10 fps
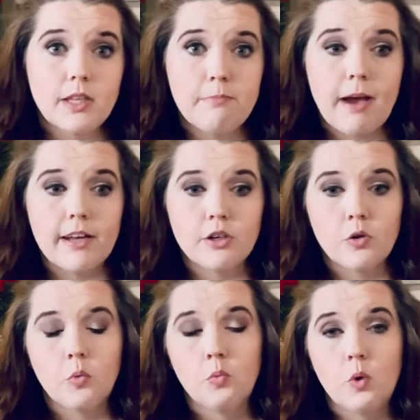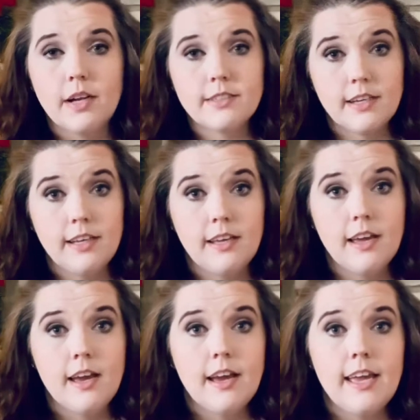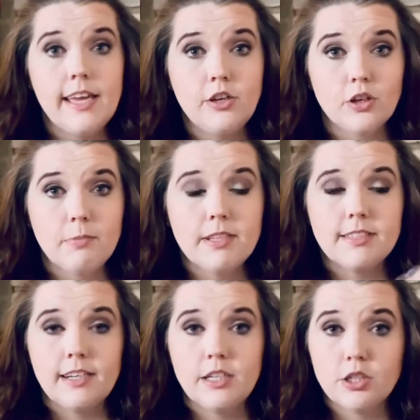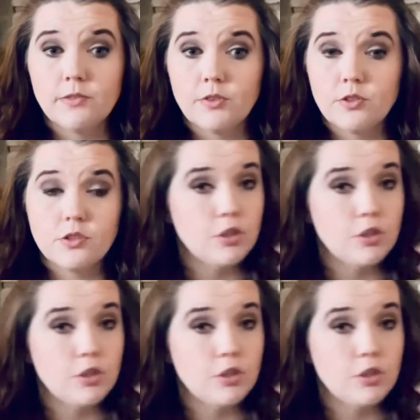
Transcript: matter what increments and intervals